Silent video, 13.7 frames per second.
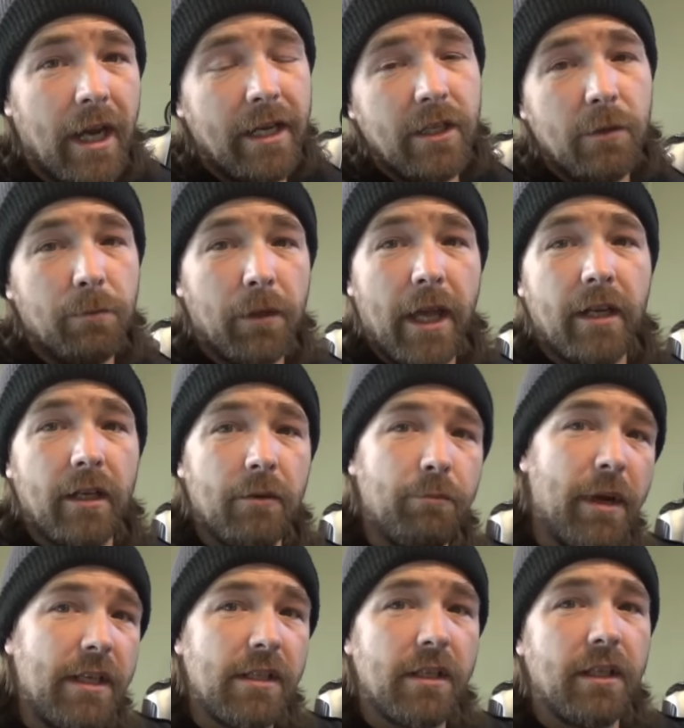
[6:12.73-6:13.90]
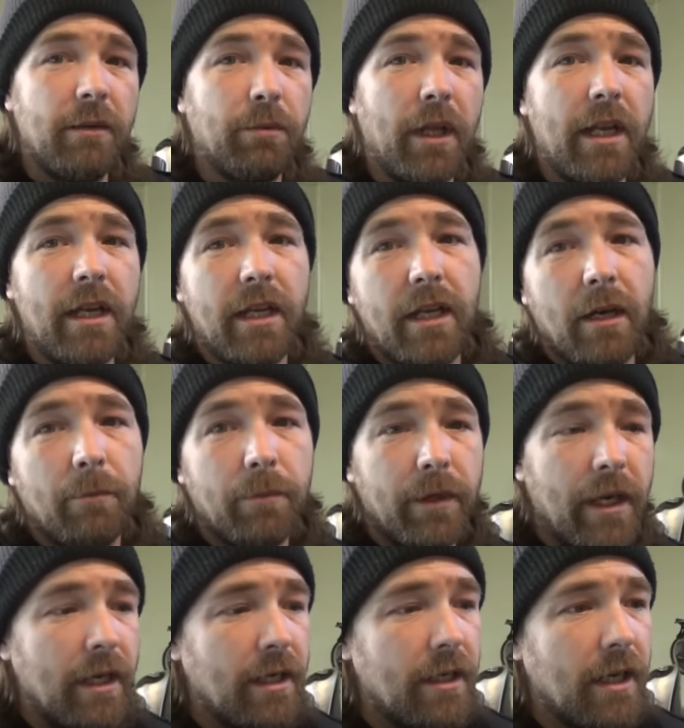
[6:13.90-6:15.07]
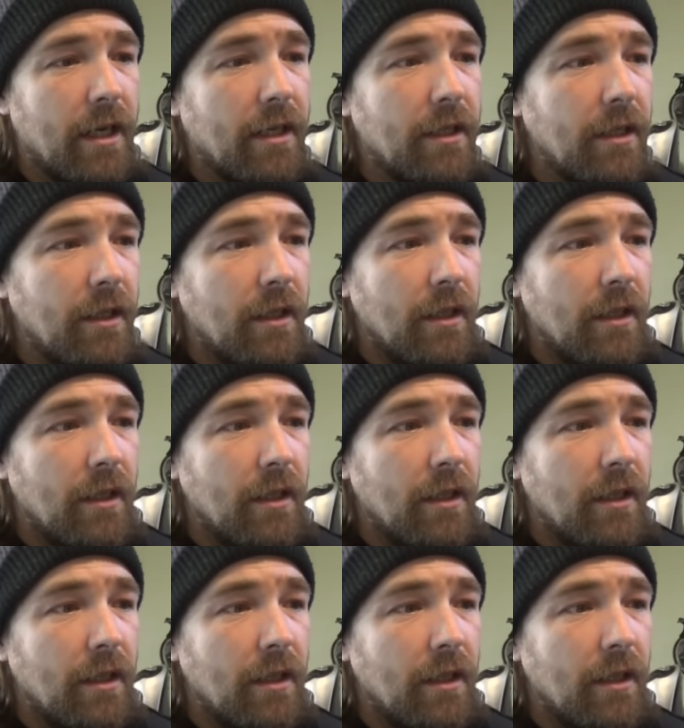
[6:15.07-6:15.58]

I do plan on basically blending up and, uh,